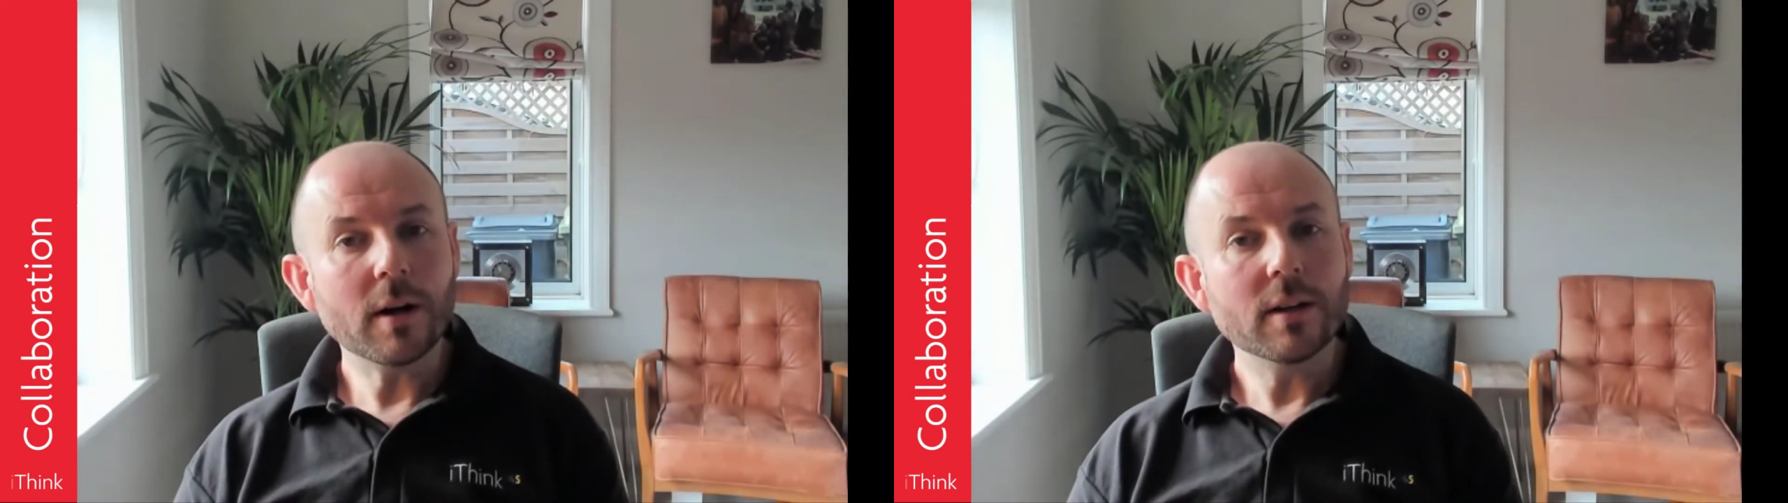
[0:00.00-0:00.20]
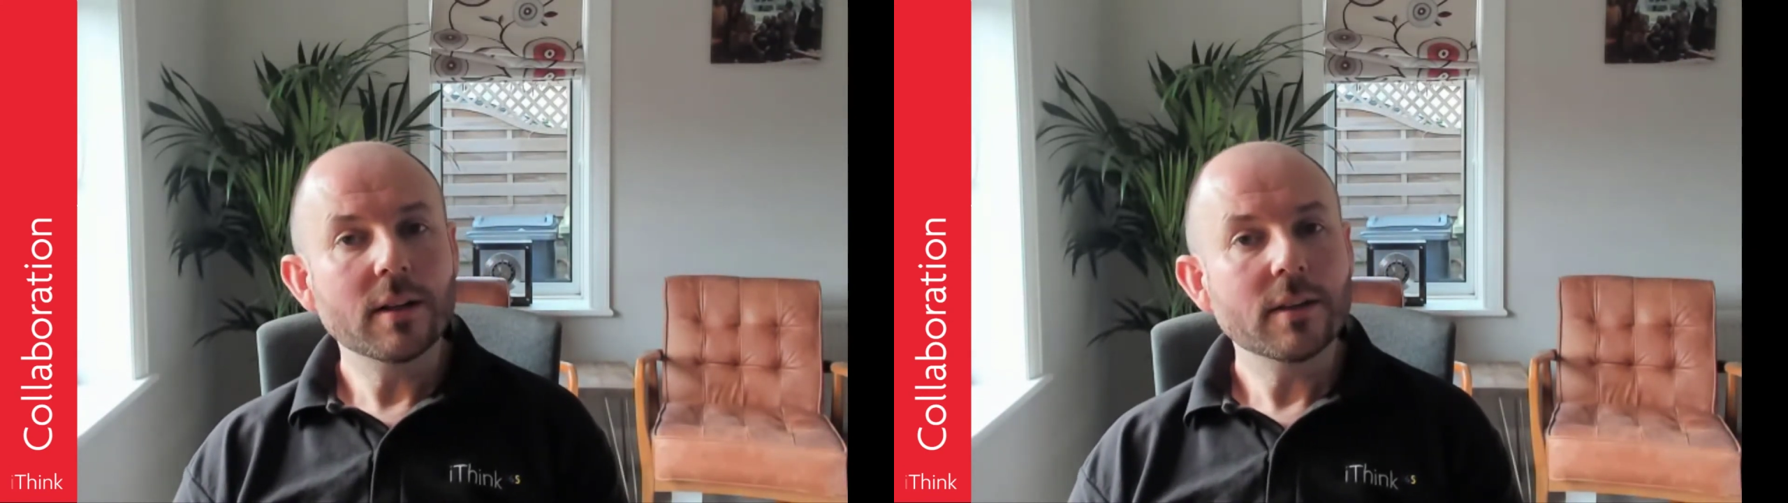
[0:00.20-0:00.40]

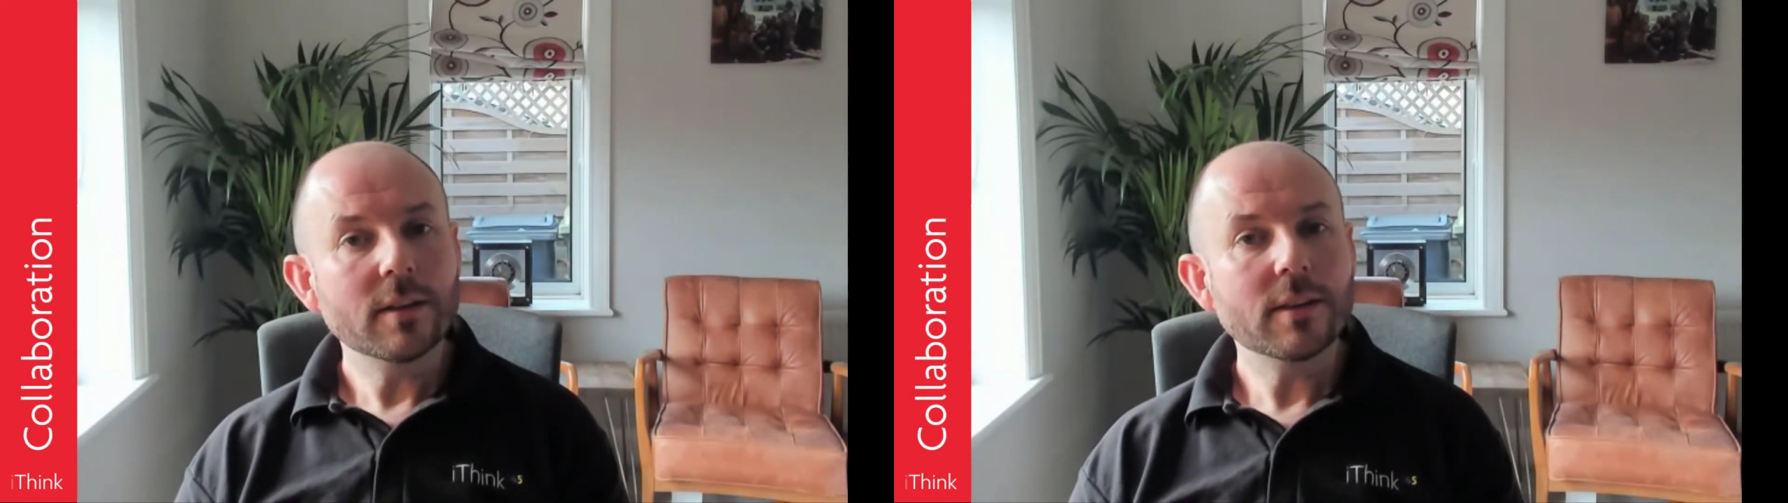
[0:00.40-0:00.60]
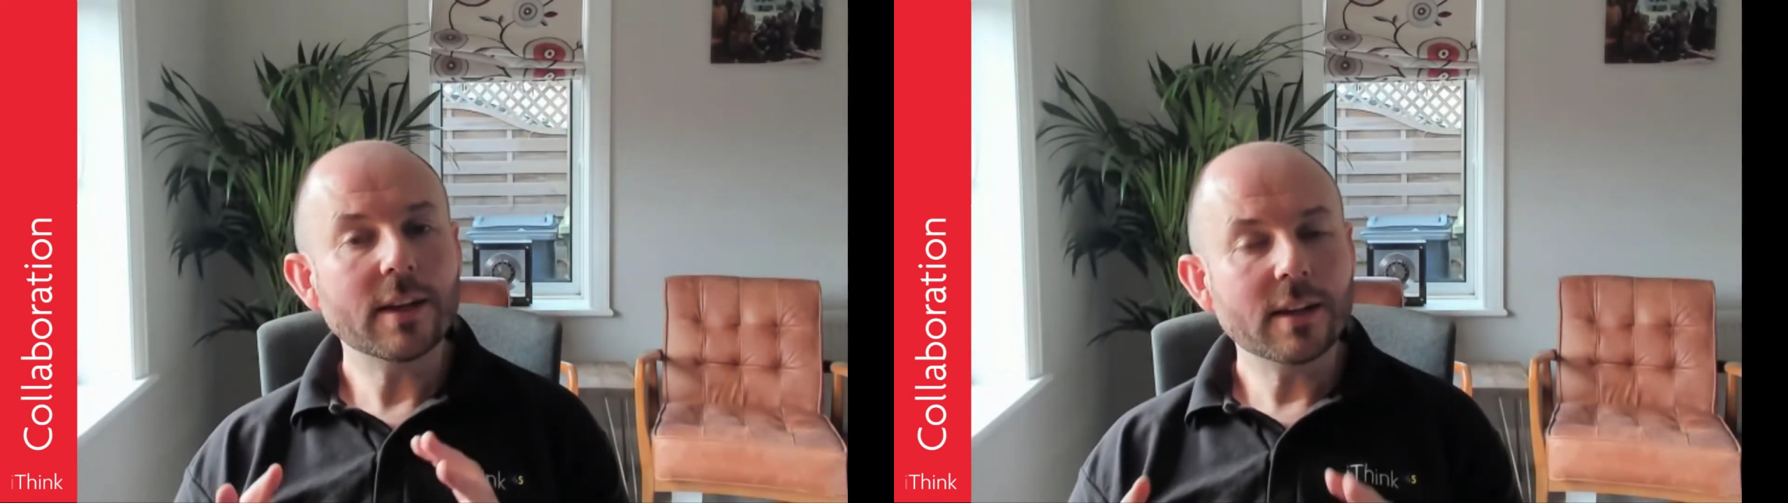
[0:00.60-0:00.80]
but
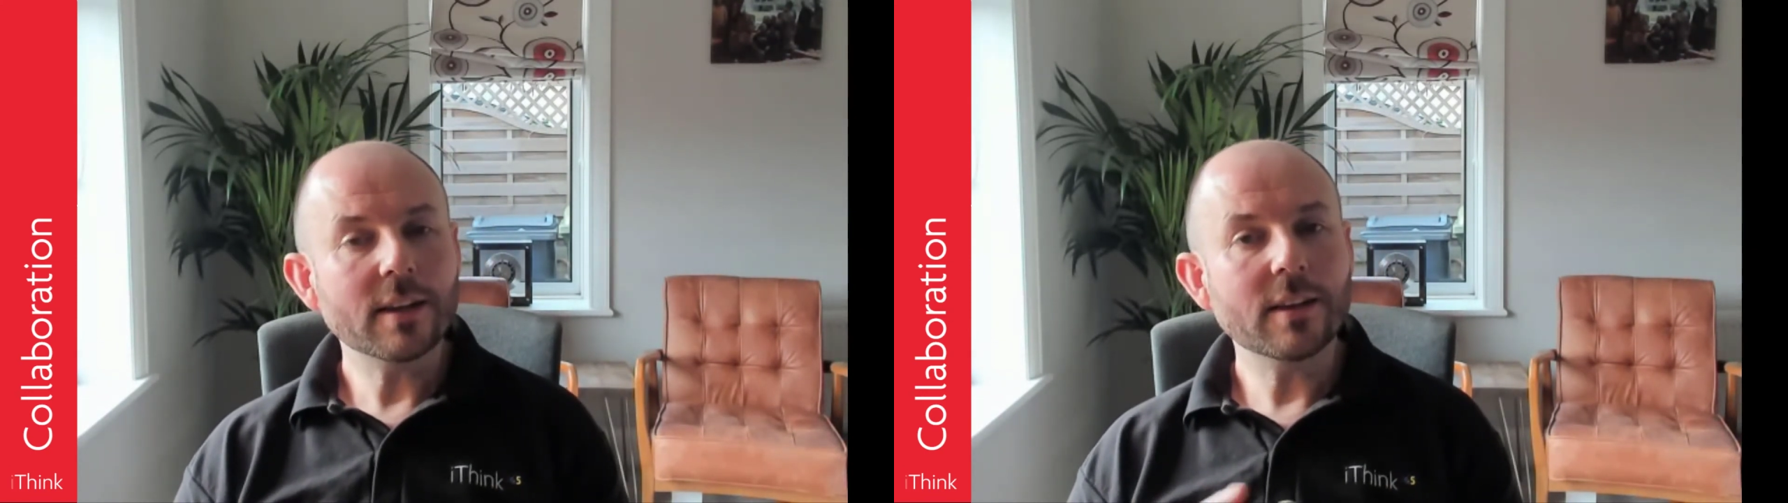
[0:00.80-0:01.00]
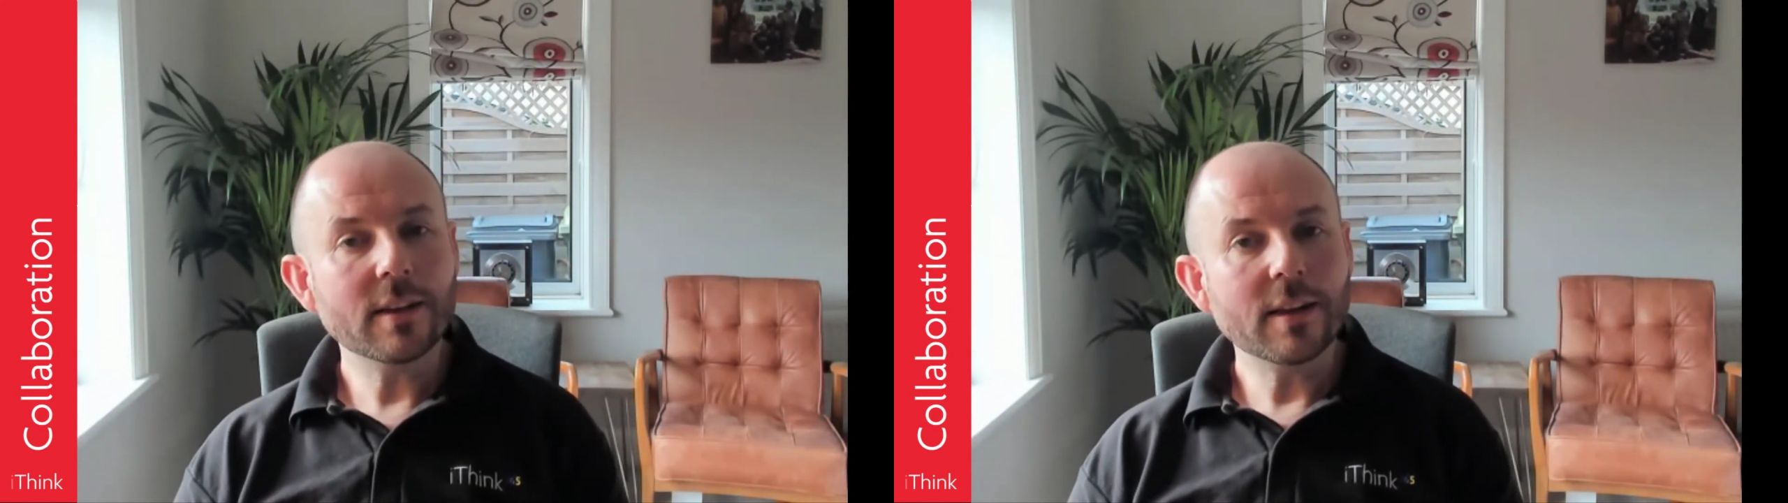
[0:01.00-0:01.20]

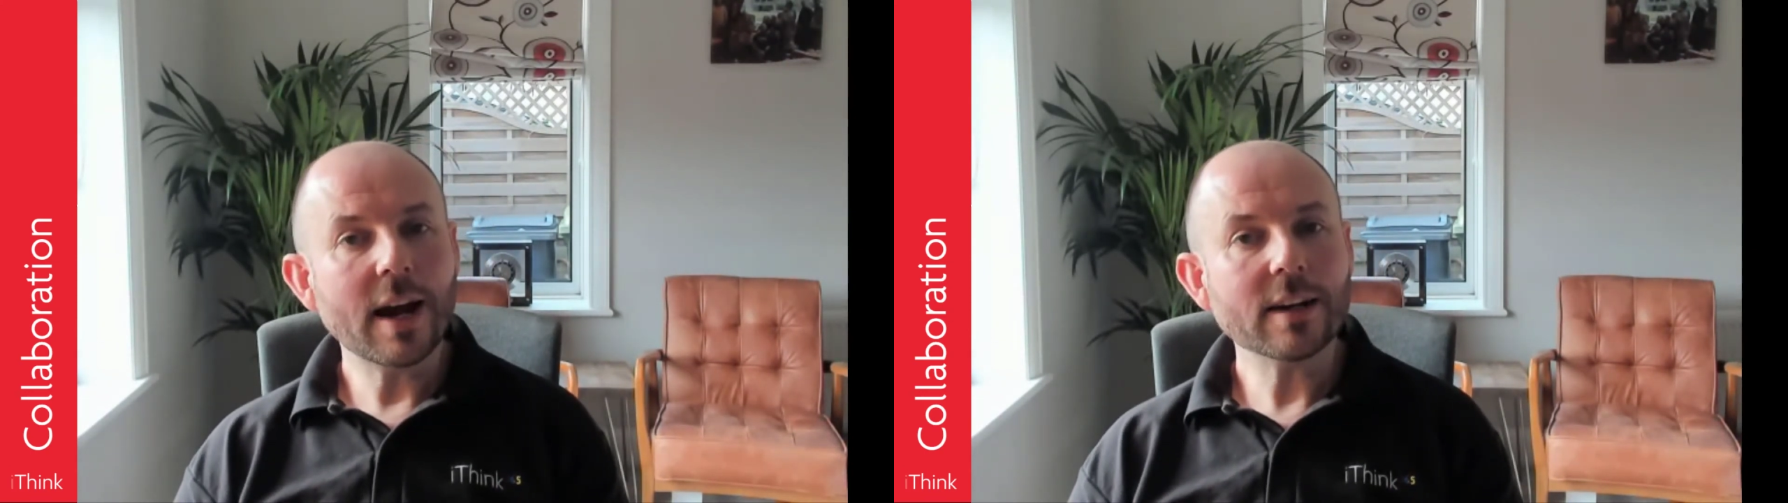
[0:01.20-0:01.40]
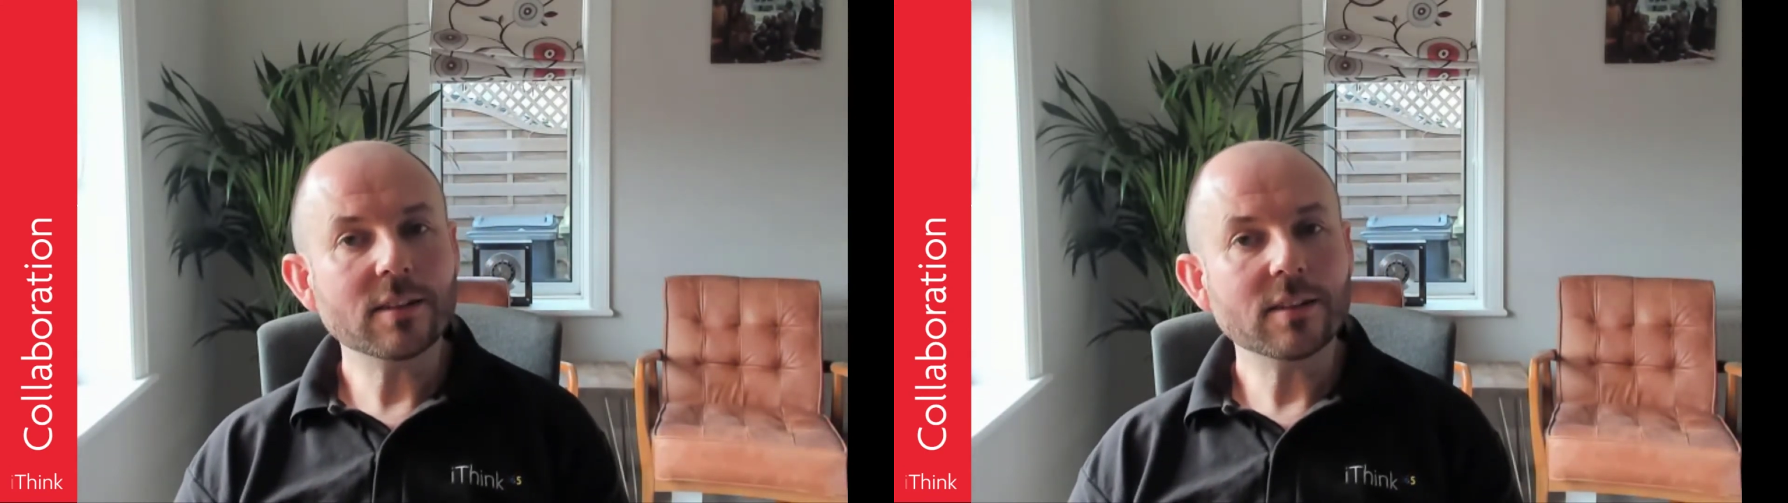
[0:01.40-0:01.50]
they can